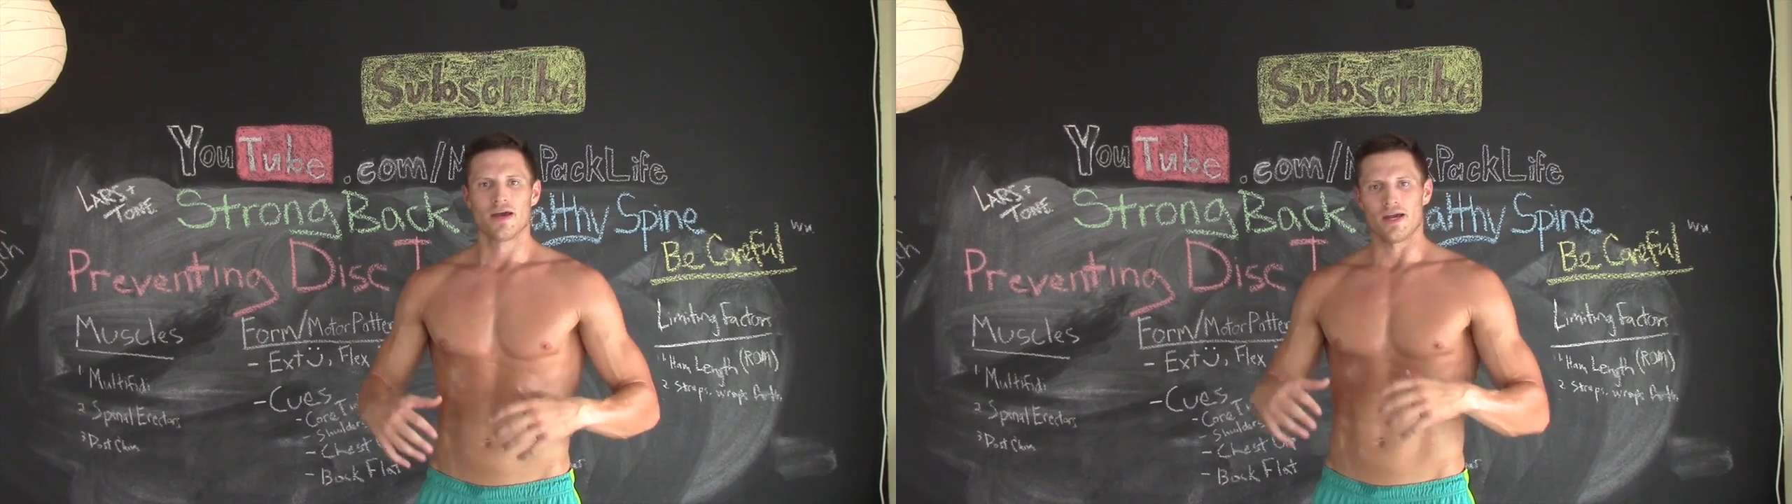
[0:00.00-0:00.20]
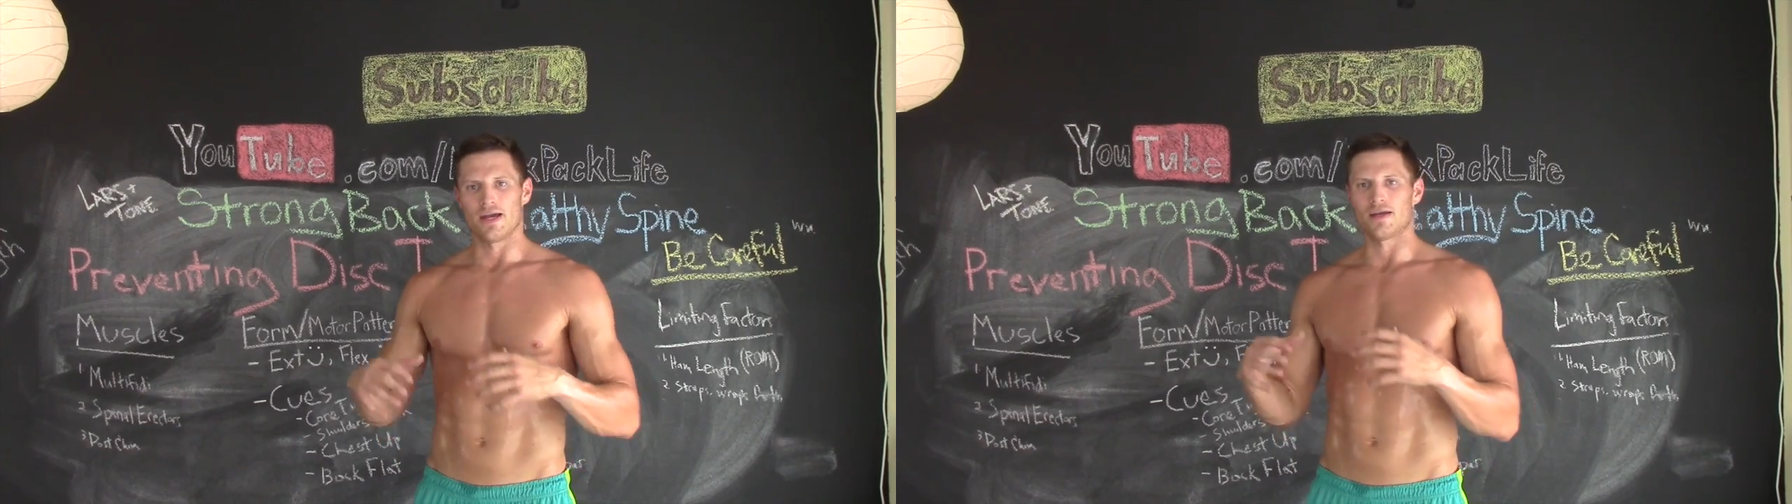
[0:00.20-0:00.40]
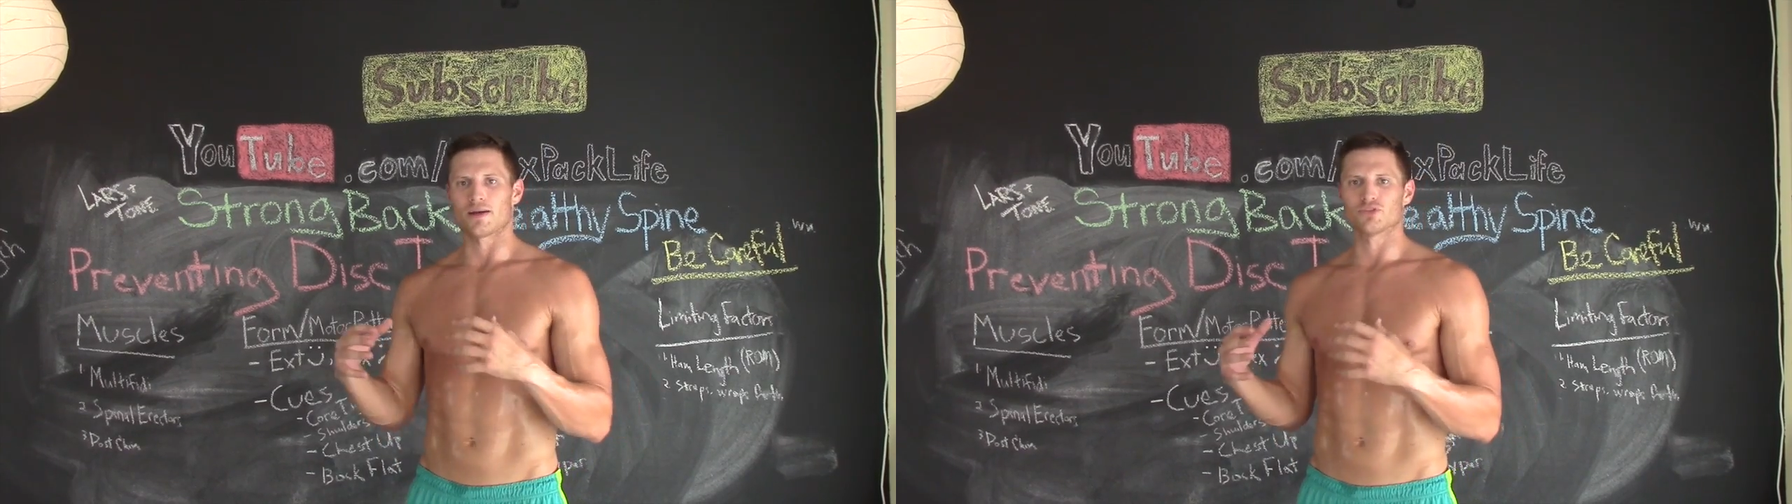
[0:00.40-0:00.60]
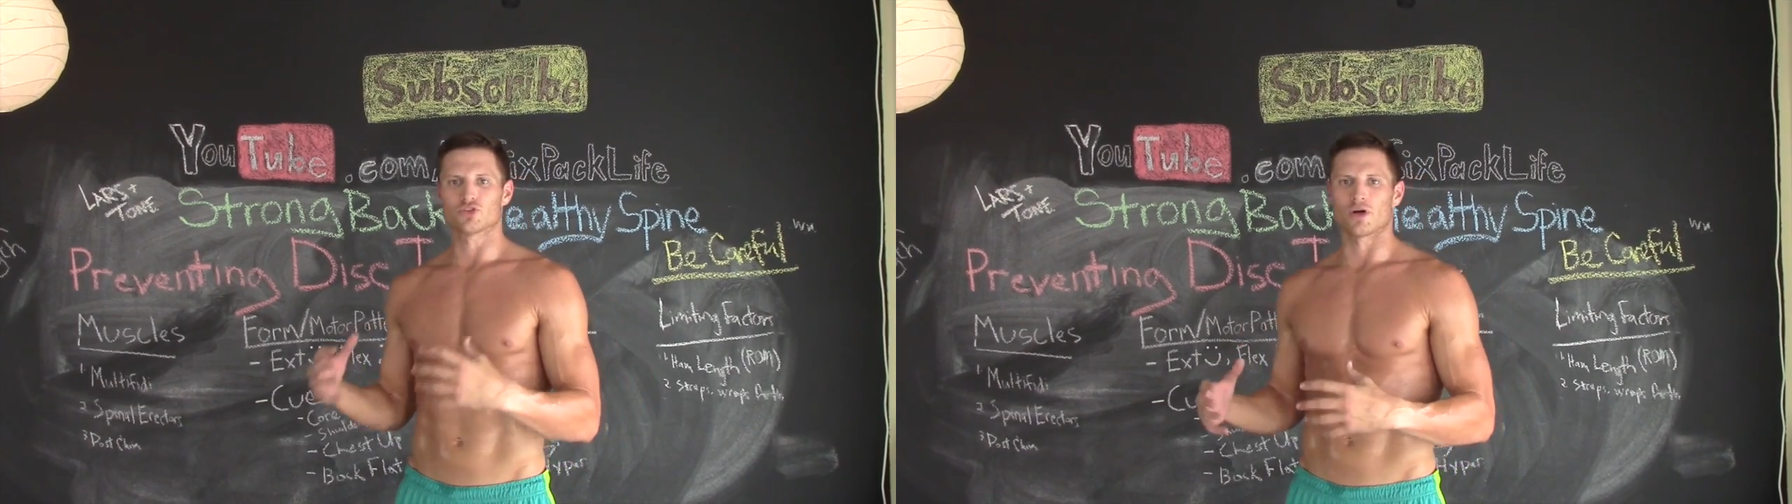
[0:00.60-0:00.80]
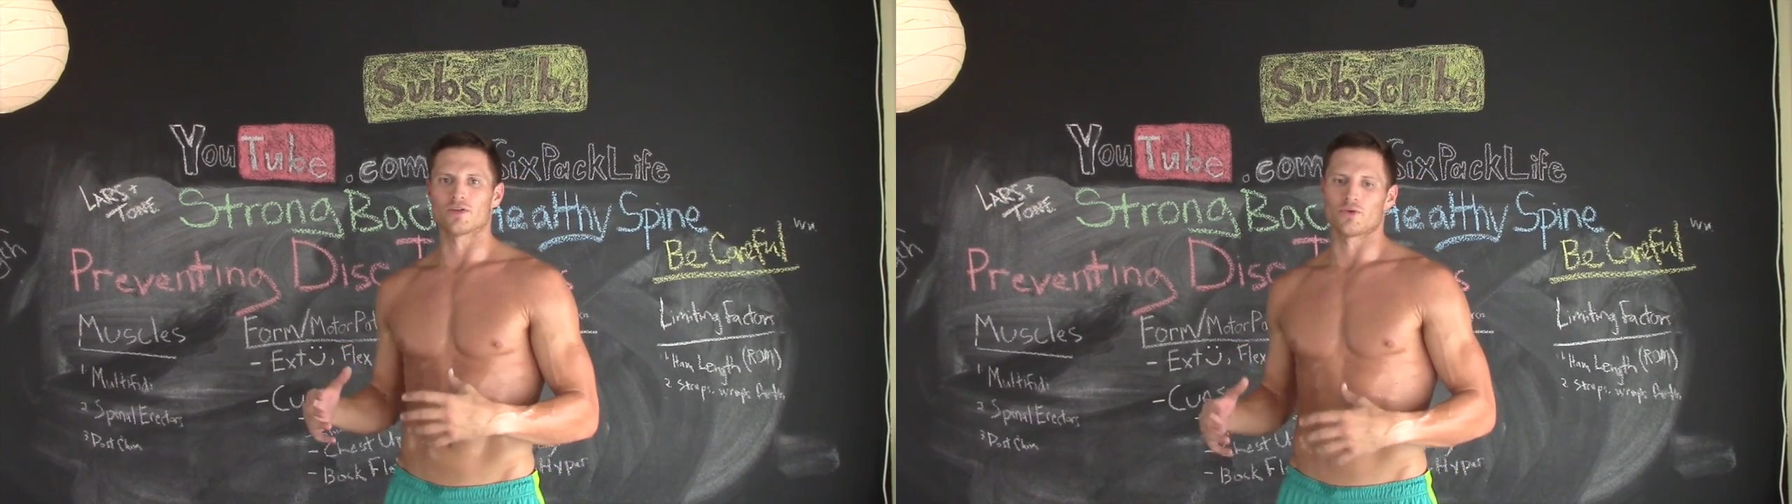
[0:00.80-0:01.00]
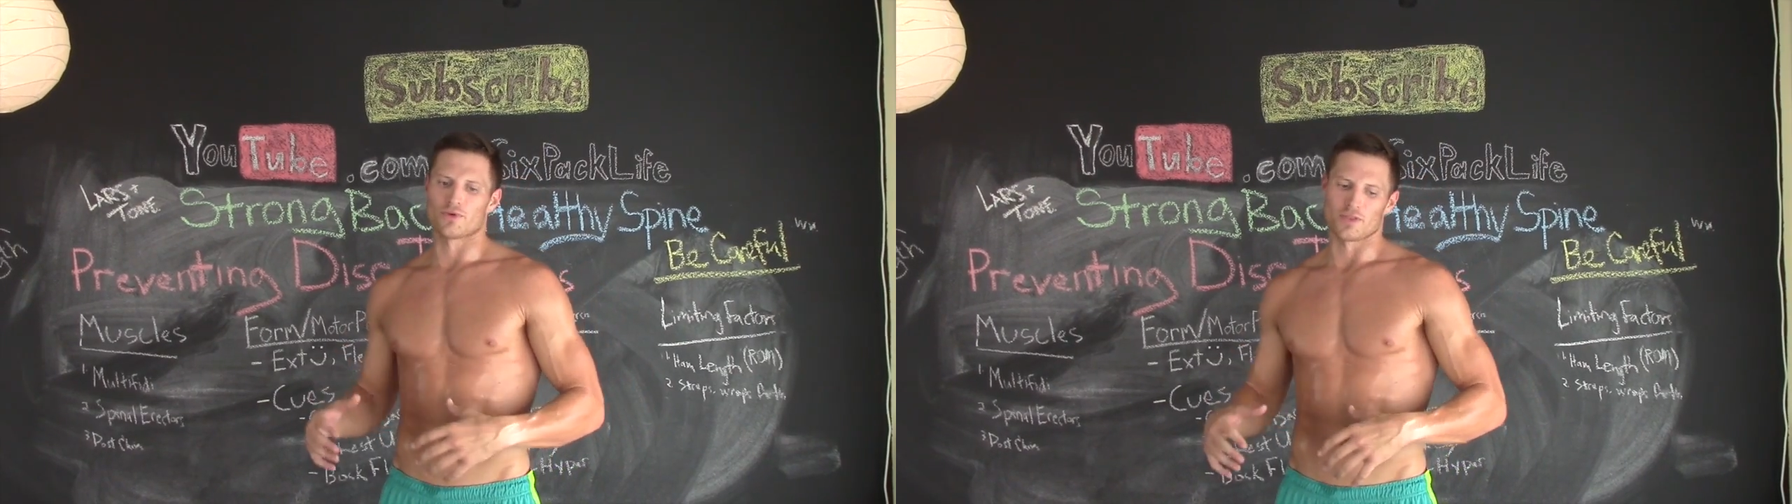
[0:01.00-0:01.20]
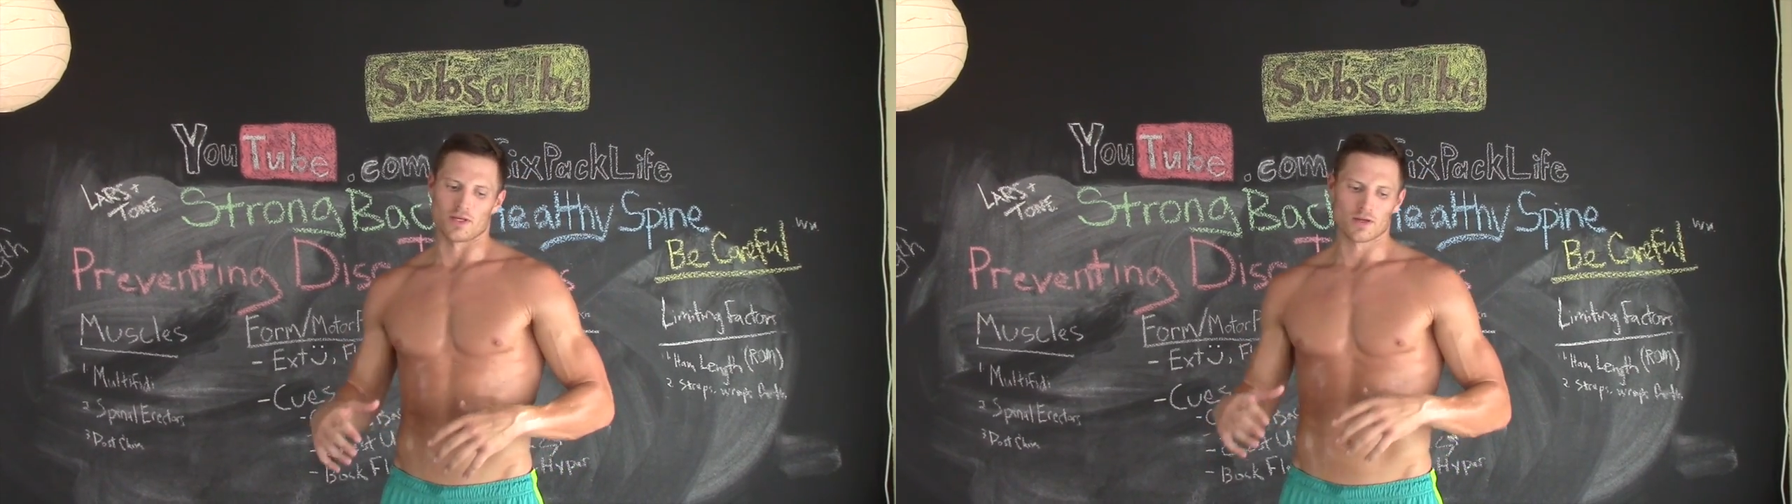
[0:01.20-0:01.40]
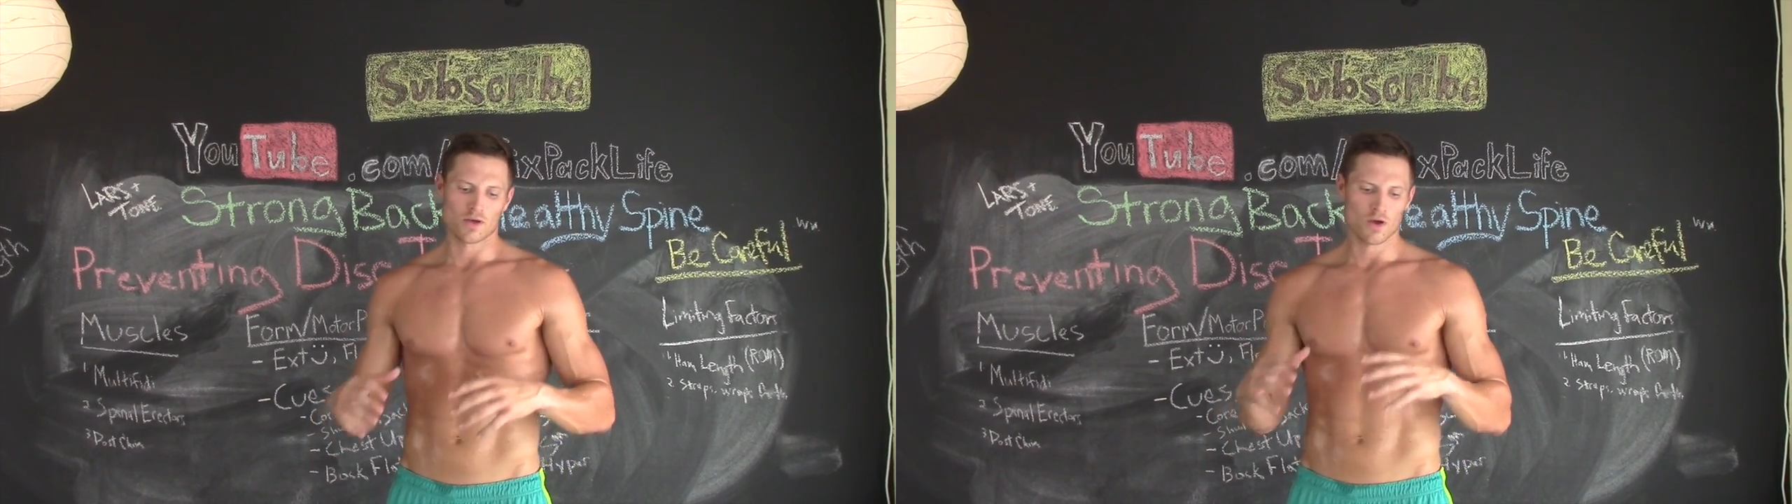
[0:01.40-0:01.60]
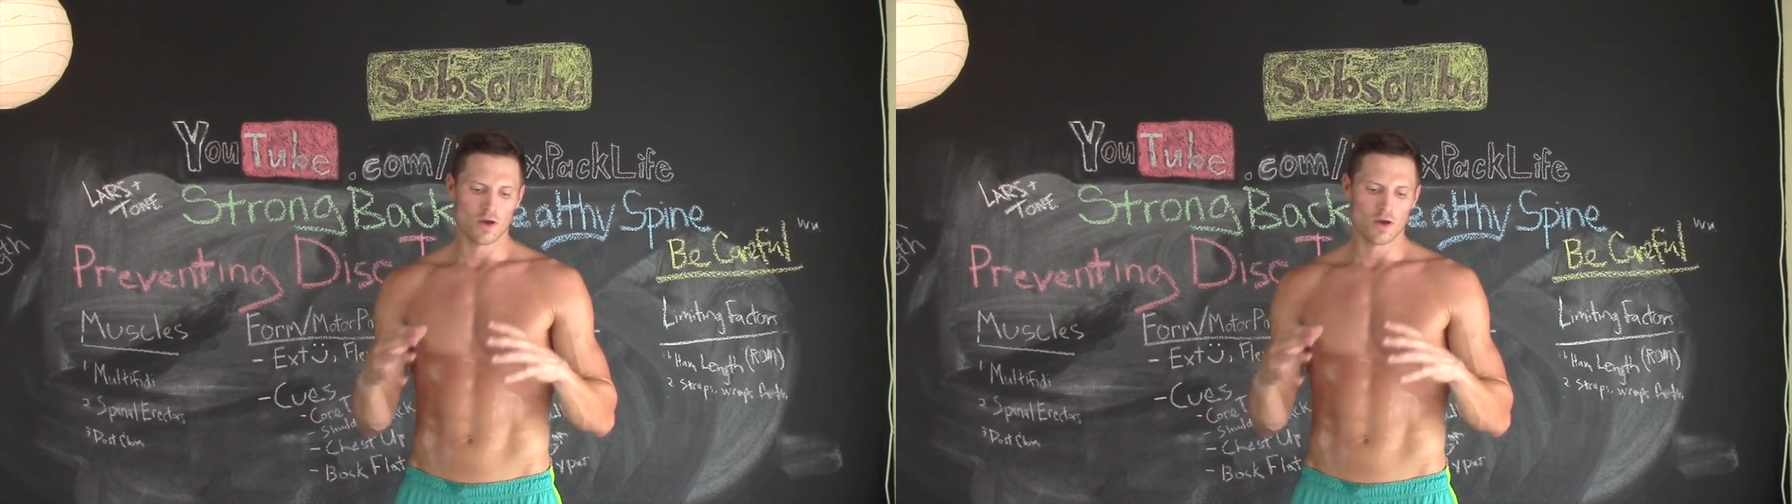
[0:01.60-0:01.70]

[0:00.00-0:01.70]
and I'm struggling with it.